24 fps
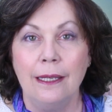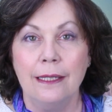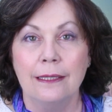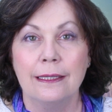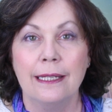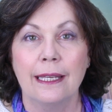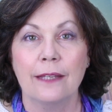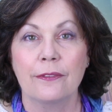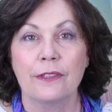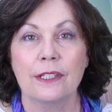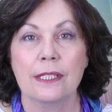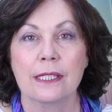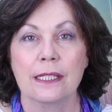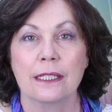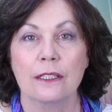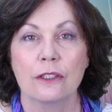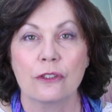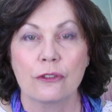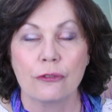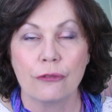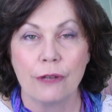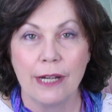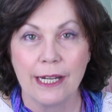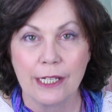Now this
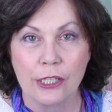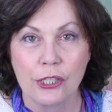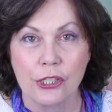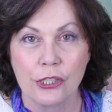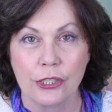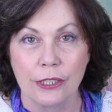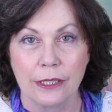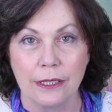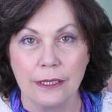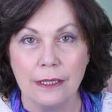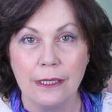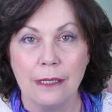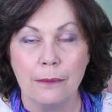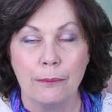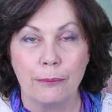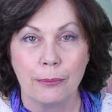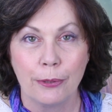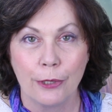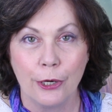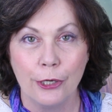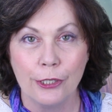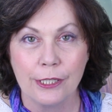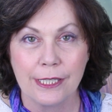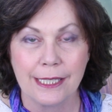contraction
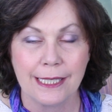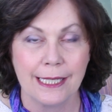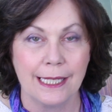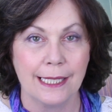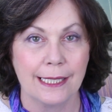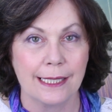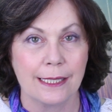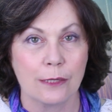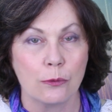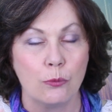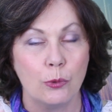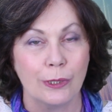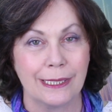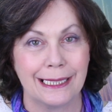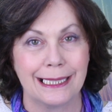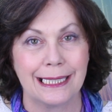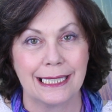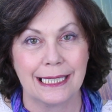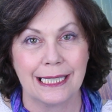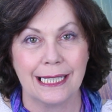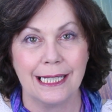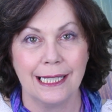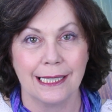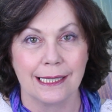process, what
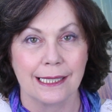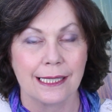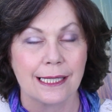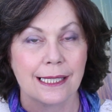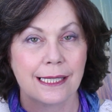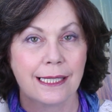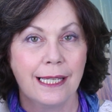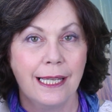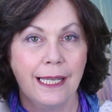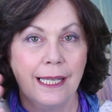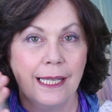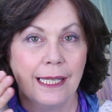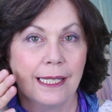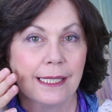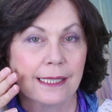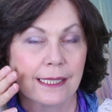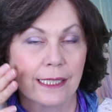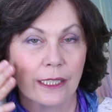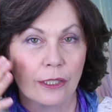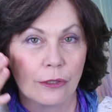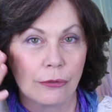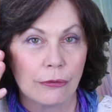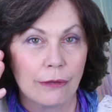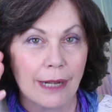it does is
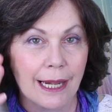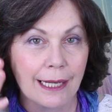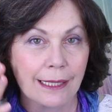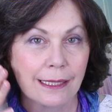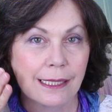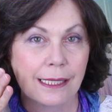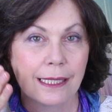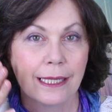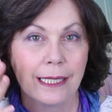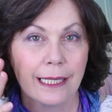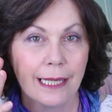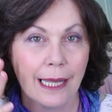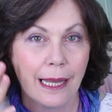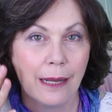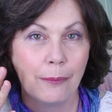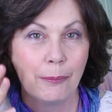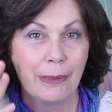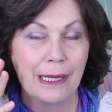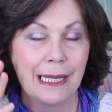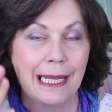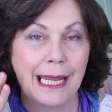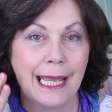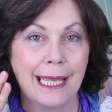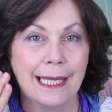it cracks the
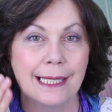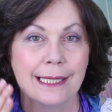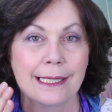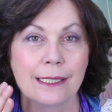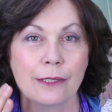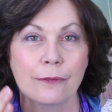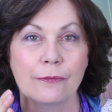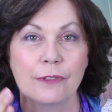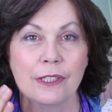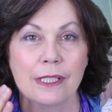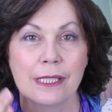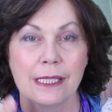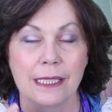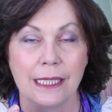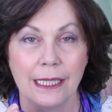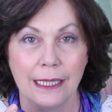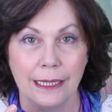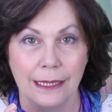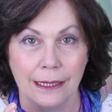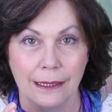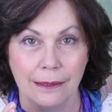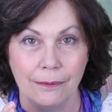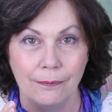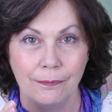upper layers of the
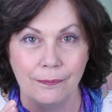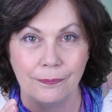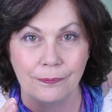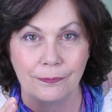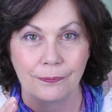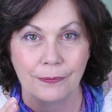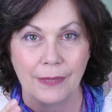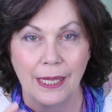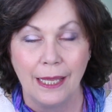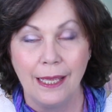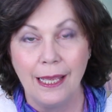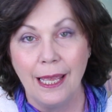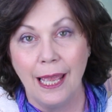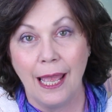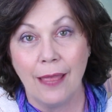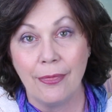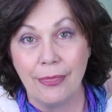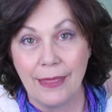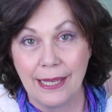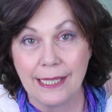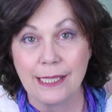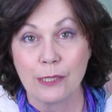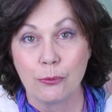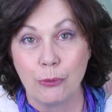skin,
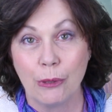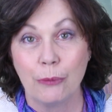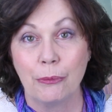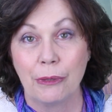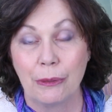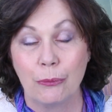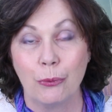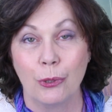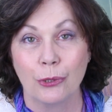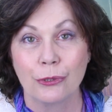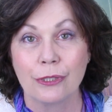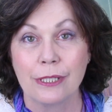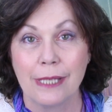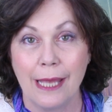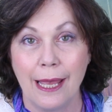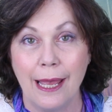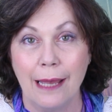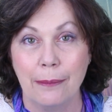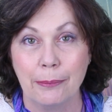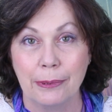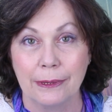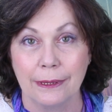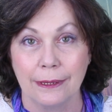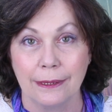and that's what we want to
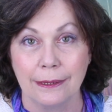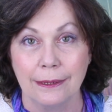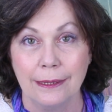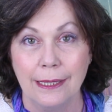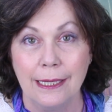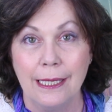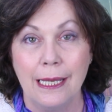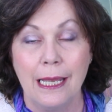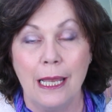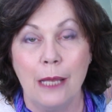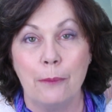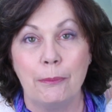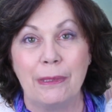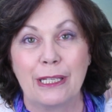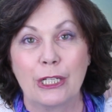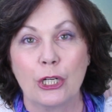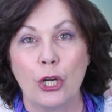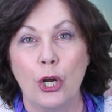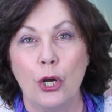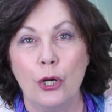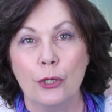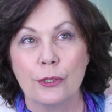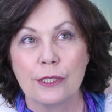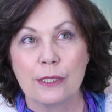happen,
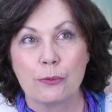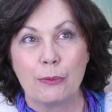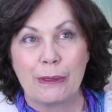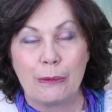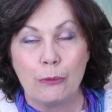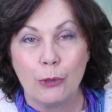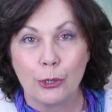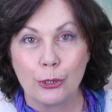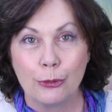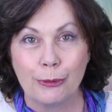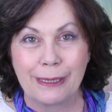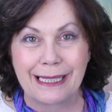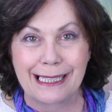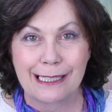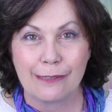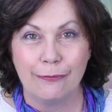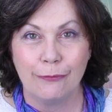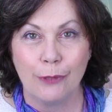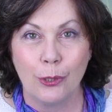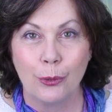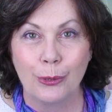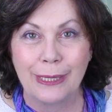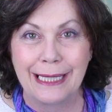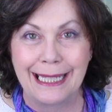because we want to
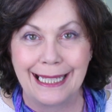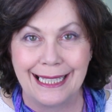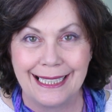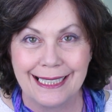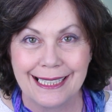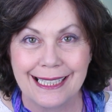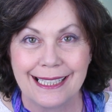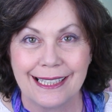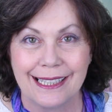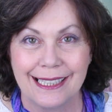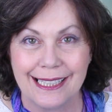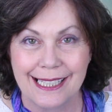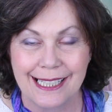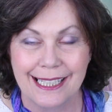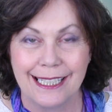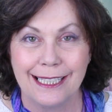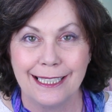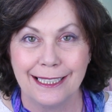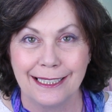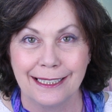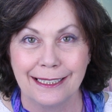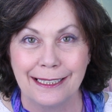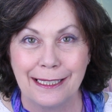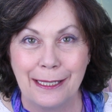exfoliate the
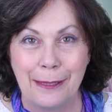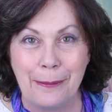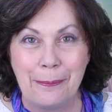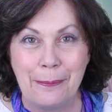skin.